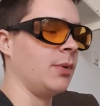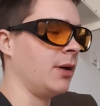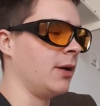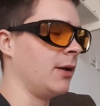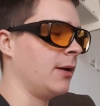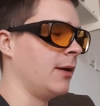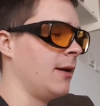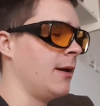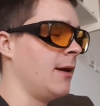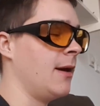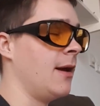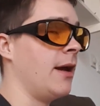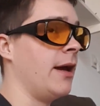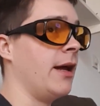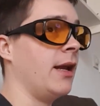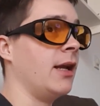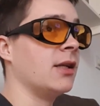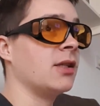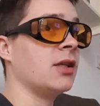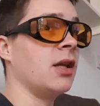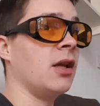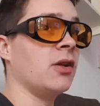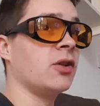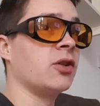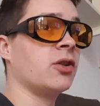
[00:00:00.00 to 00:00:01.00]
But it
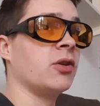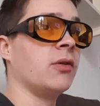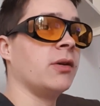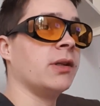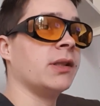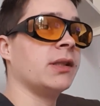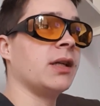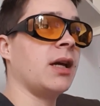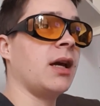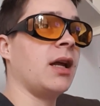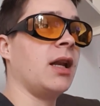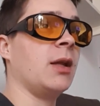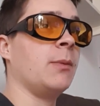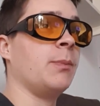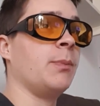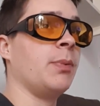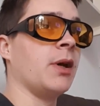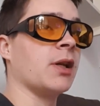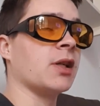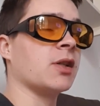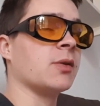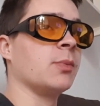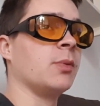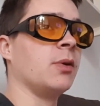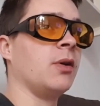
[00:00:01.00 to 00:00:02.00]
is also entirely
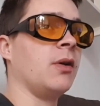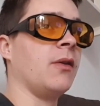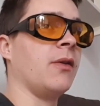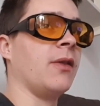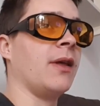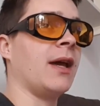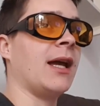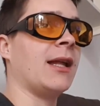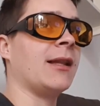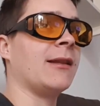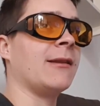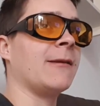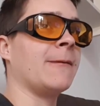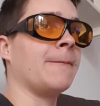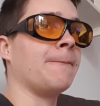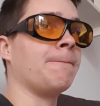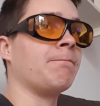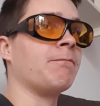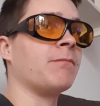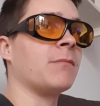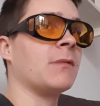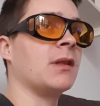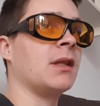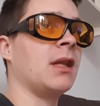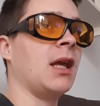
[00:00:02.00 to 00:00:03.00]
possible that
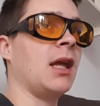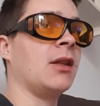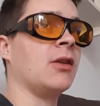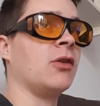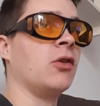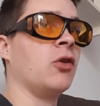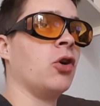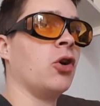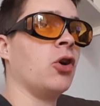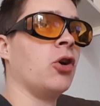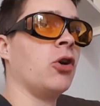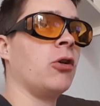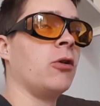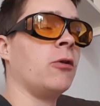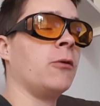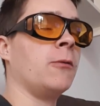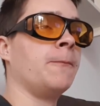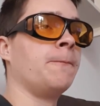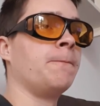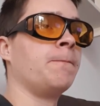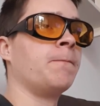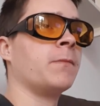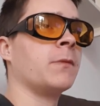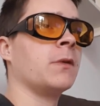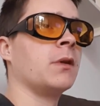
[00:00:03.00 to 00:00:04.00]
that
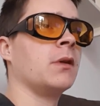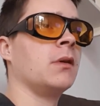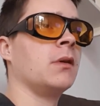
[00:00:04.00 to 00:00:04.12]
girl